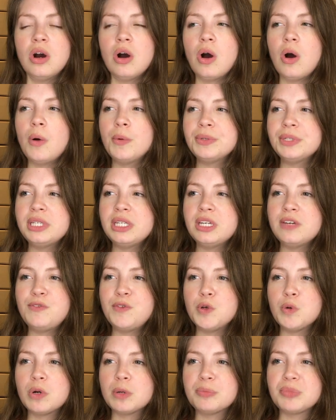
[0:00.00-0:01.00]
only if
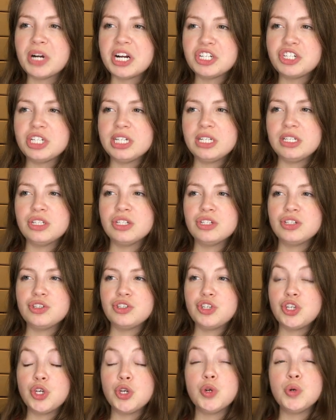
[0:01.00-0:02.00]
you are brushing
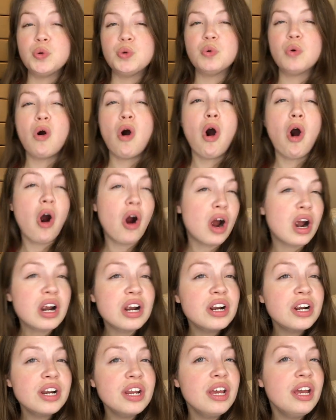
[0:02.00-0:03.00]
too
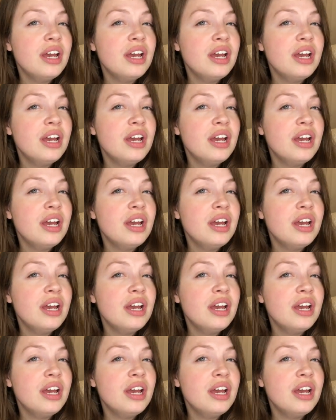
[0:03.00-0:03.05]
hard.